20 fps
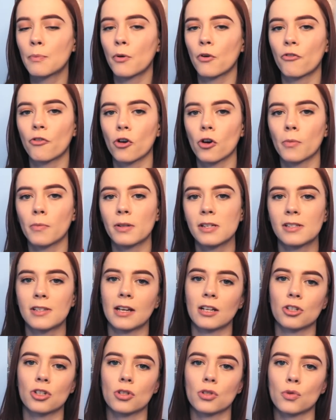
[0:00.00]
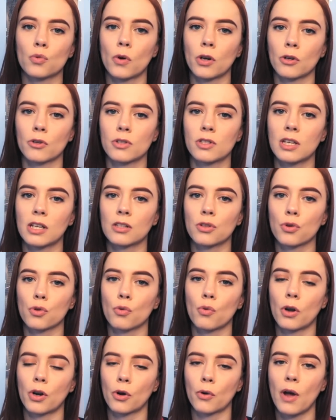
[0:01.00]
preferably sections 106
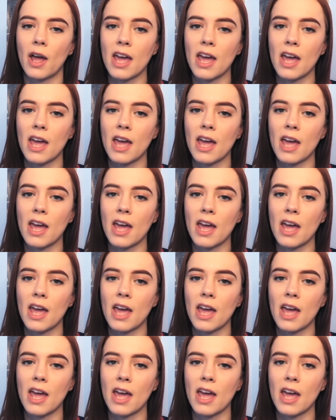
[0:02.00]
through 108.